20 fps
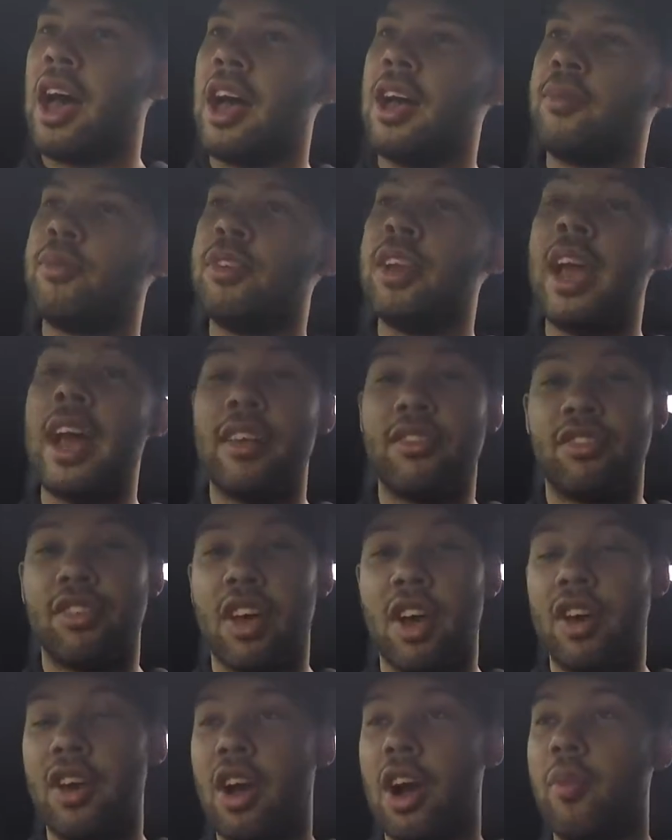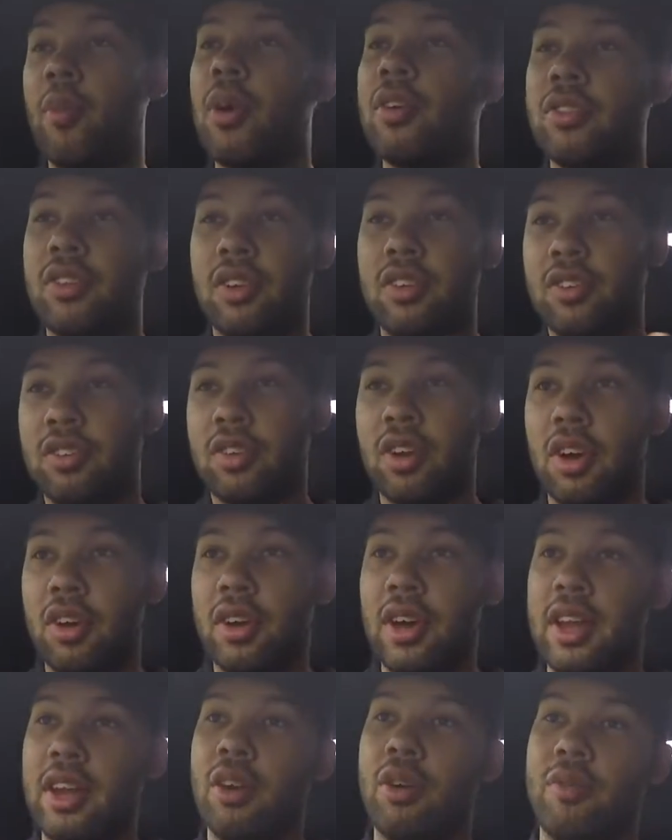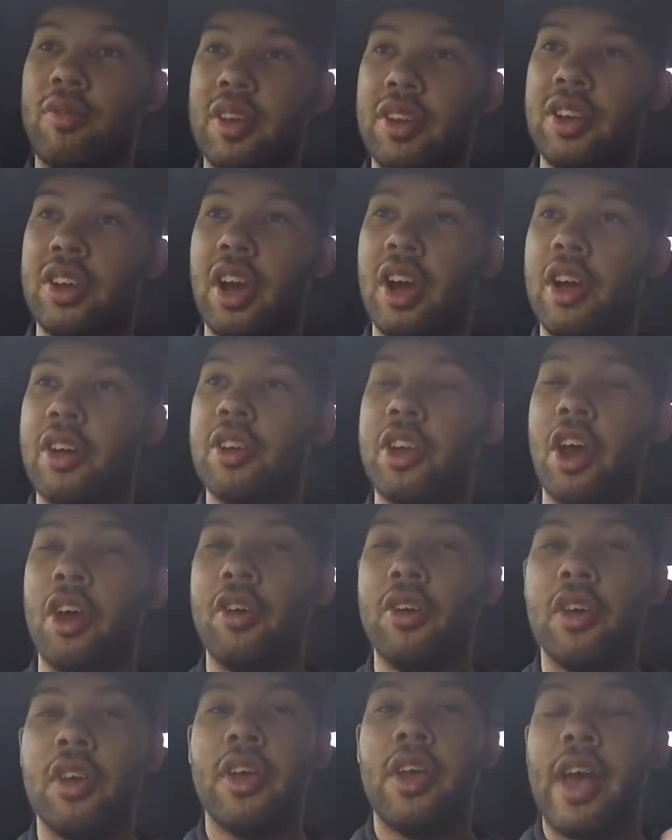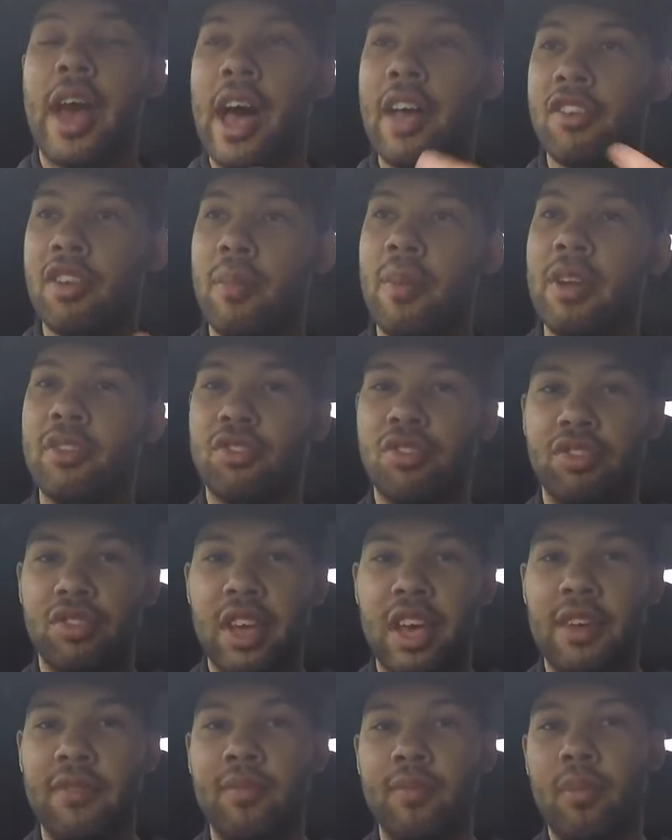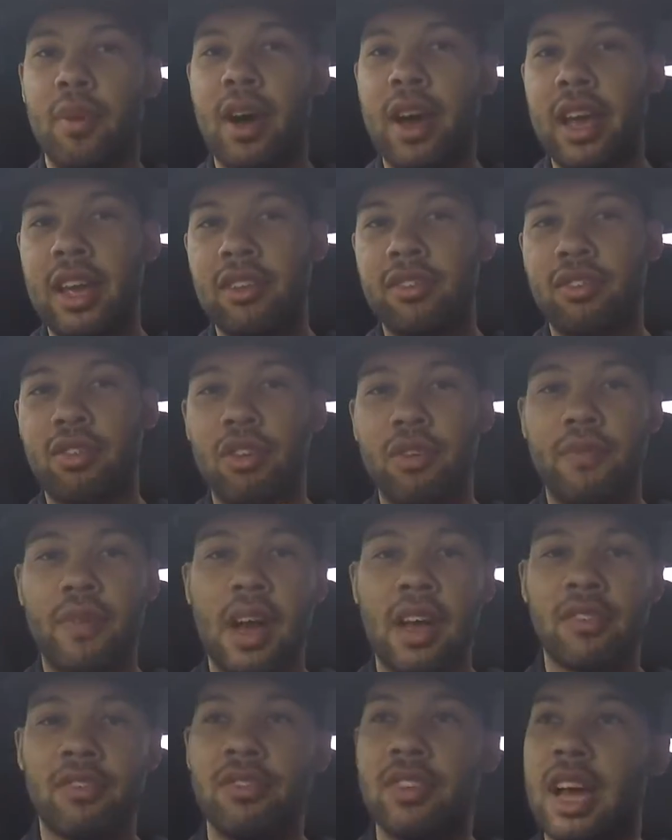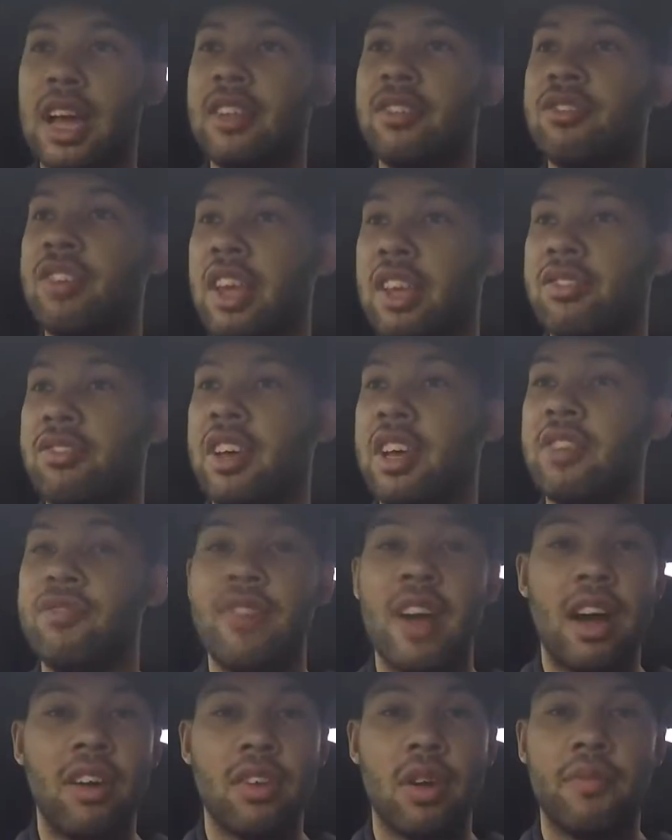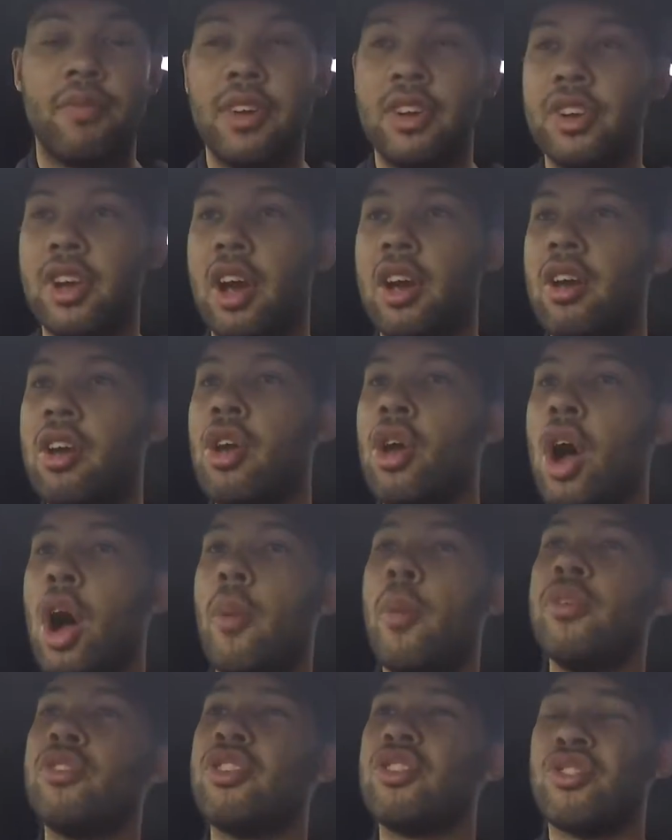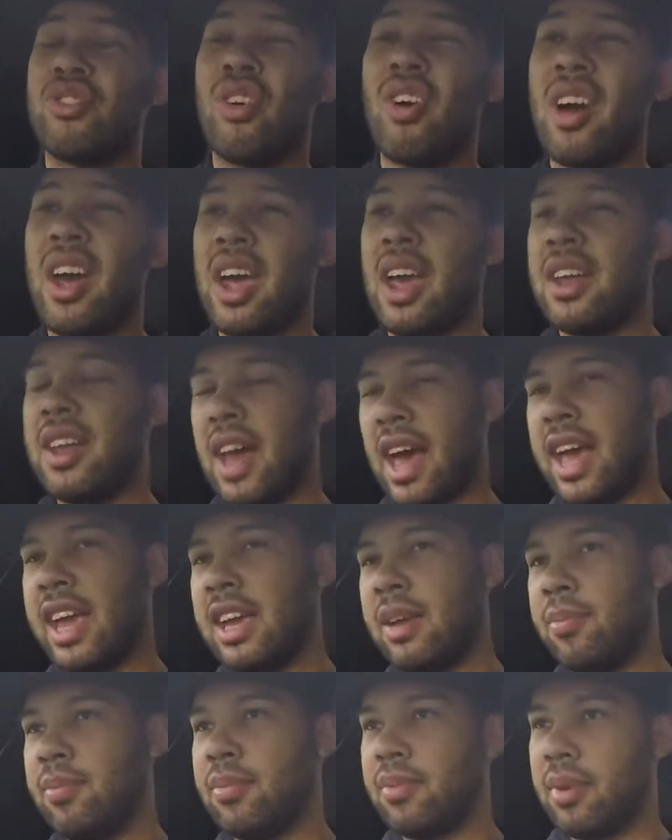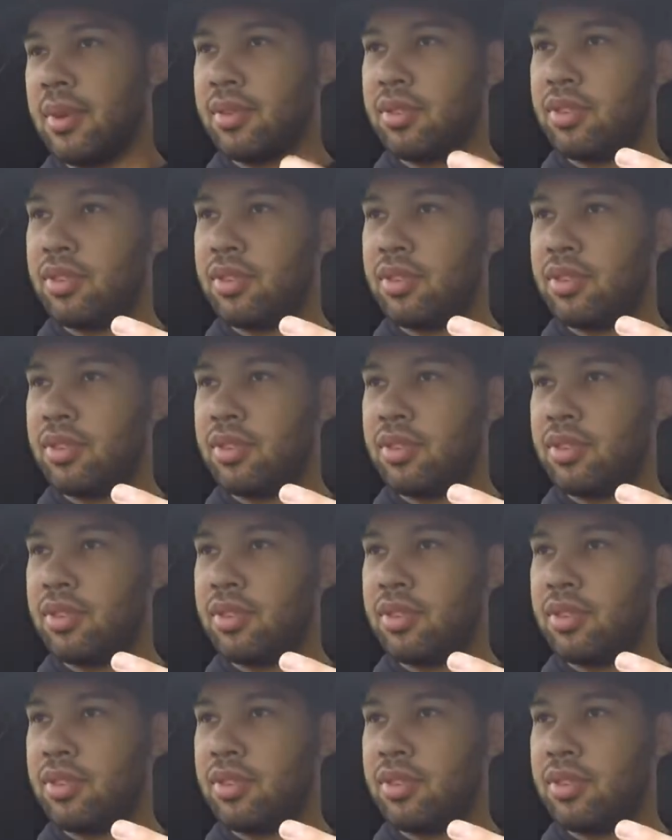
So I wanted to do a little video, as I mentioned in my 2016 roundup video, I want to try and aim